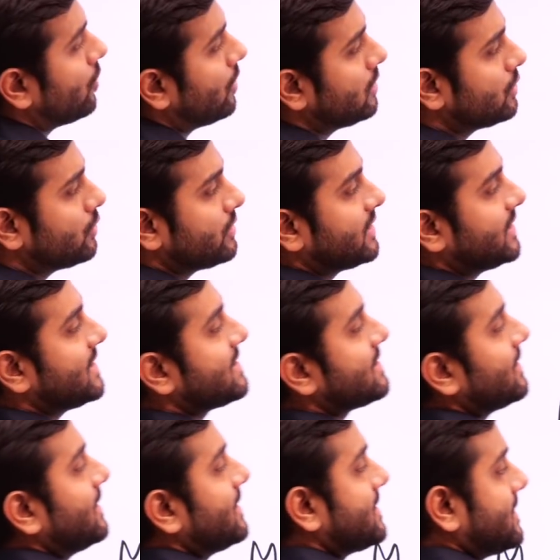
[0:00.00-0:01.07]
although this
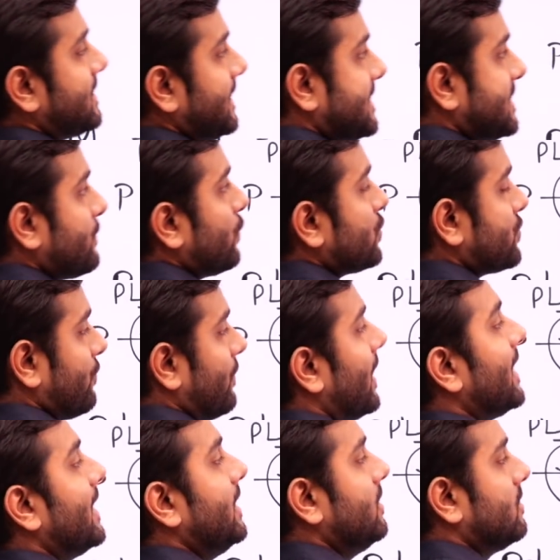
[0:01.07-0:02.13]
distance was
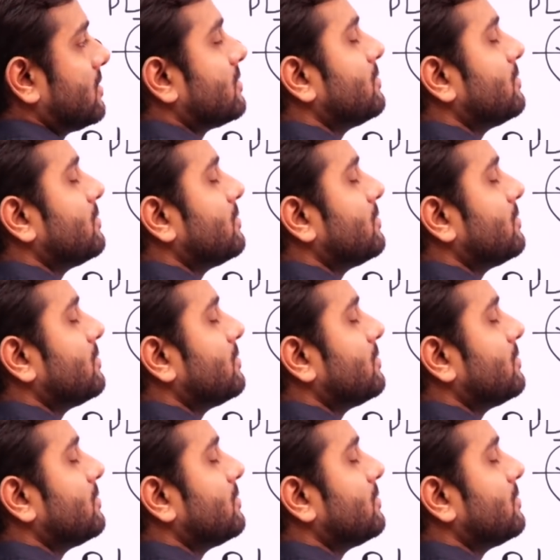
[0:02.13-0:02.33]
Y,